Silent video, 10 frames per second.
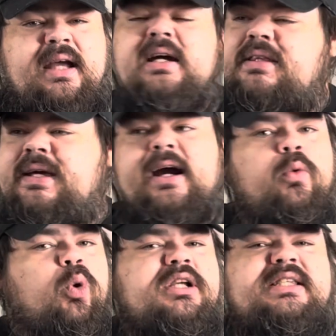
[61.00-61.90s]
There
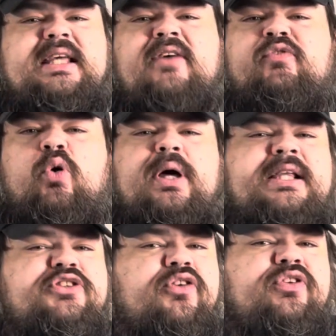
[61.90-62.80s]
were several
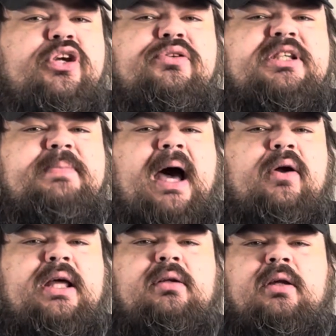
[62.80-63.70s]
interviews about
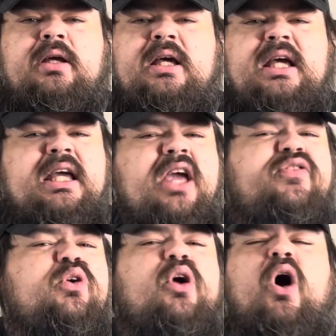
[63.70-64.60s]
it. If
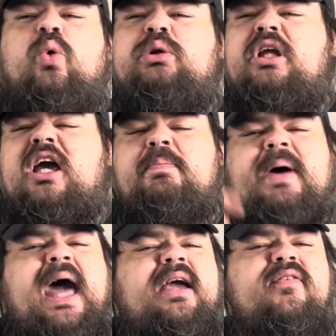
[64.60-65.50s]
you go look
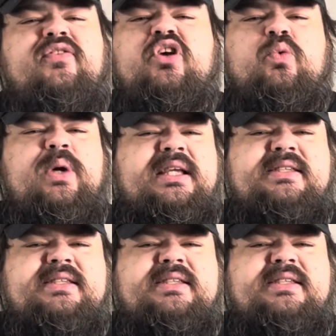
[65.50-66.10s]
back a few weeks